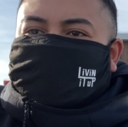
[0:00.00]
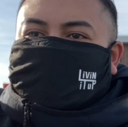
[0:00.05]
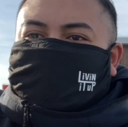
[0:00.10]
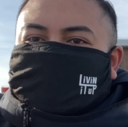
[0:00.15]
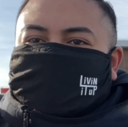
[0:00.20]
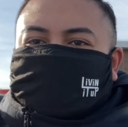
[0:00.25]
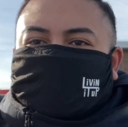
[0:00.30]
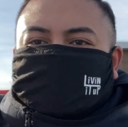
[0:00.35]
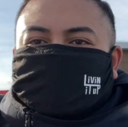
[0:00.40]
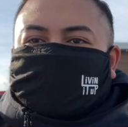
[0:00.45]

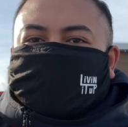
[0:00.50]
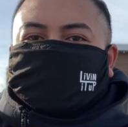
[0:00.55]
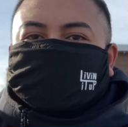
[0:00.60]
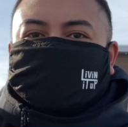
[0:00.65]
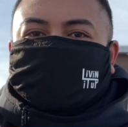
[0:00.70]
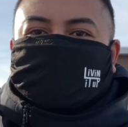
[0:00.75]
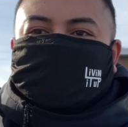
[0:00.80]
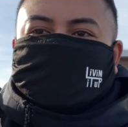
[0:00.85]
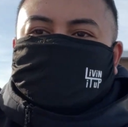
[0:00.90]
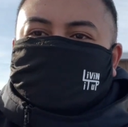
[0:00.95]
Y'all ready for
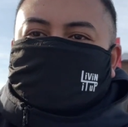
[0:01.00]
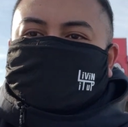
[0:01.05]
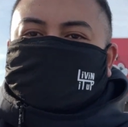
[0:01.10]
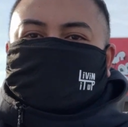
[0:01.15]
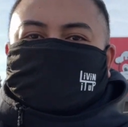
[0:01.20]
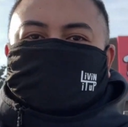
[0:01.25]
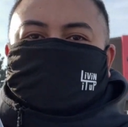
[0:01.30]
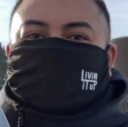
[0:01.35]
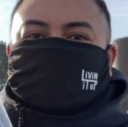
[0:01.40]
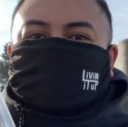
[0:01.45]
this?
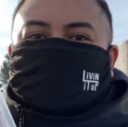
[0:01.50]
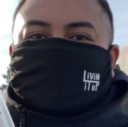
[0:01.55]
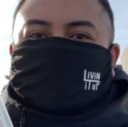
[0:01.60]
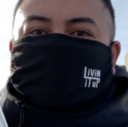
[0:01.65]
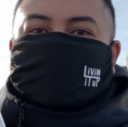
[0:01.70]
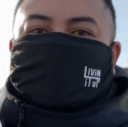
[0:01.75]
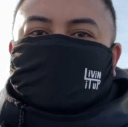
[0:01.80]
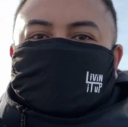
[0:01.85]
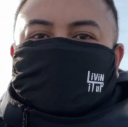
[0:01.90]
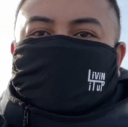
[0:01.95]

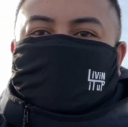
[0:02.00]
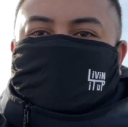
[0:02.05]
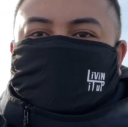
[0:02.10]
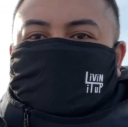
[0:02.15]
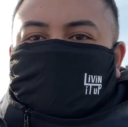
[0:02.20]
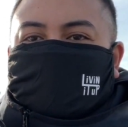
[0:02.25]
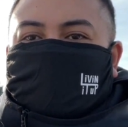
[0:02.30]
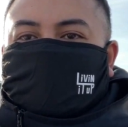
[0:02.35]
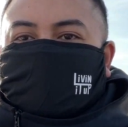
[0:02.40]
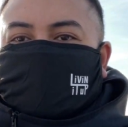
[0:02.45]
Let's go.